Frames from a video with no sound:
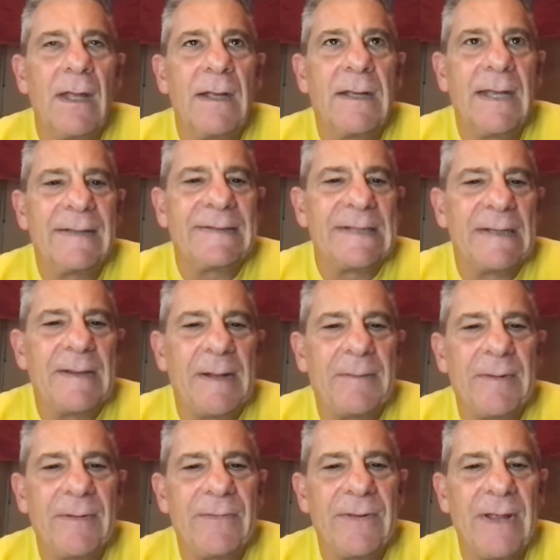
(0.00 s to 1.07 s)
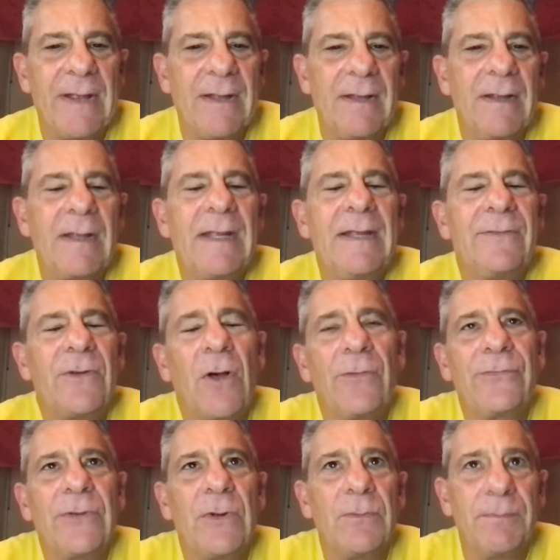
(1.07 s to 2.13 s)
Gus said that
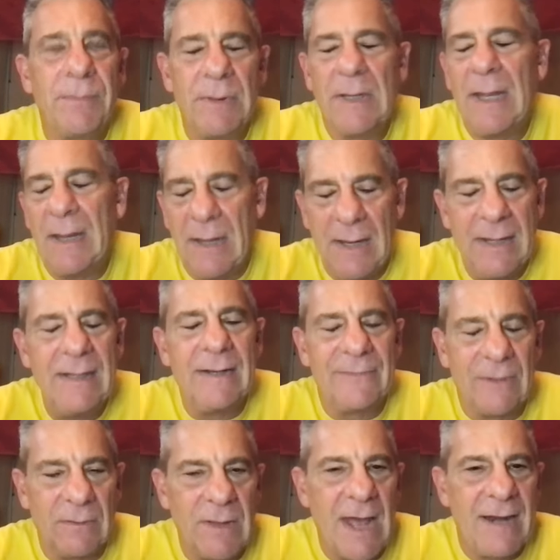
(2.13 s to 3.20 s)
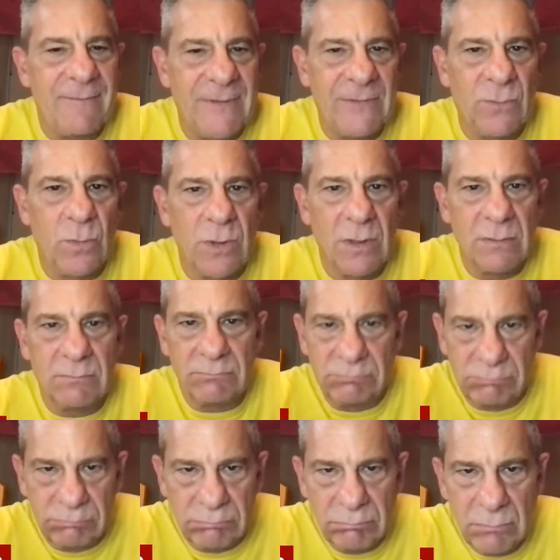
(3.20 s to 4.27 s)
he does a lot of his work
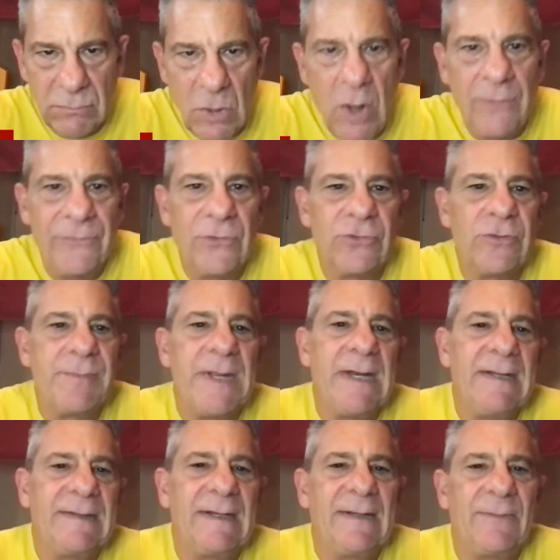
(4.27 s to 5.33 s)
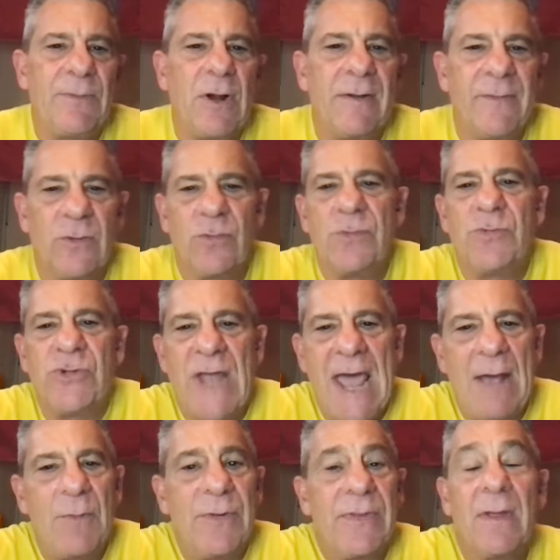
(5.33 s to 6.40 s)
on social media. He said he's part of a group
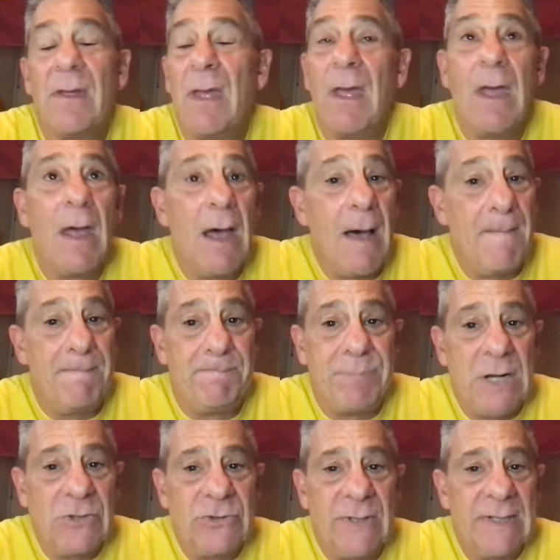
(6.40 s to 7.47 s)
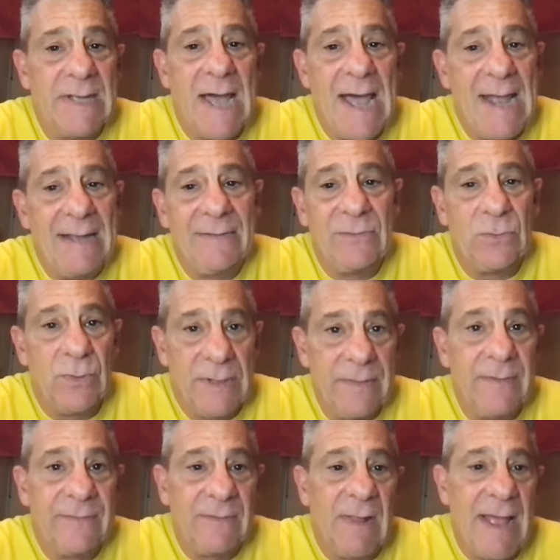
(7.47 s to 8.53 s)
chat with a bunch of the guys who are
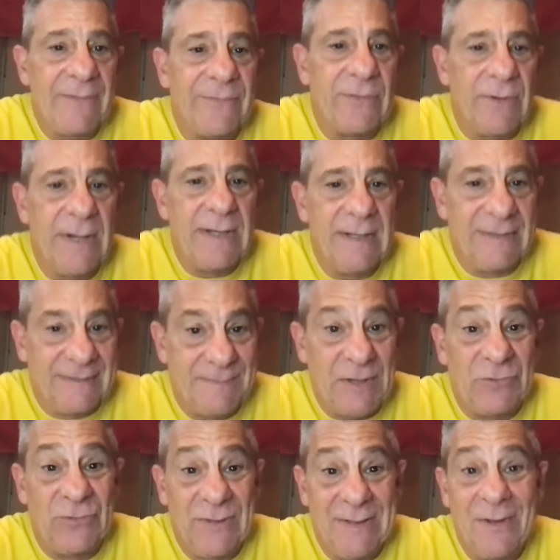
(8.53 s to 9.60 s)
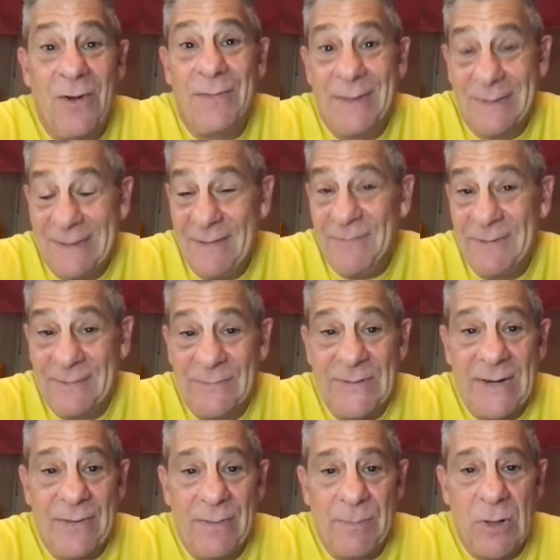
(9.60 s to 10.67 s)
in this class already, especially on the defensive
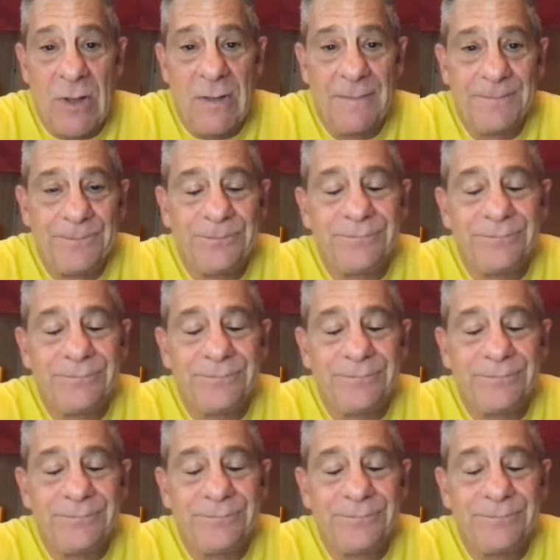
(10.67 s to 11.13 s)
side of the ball.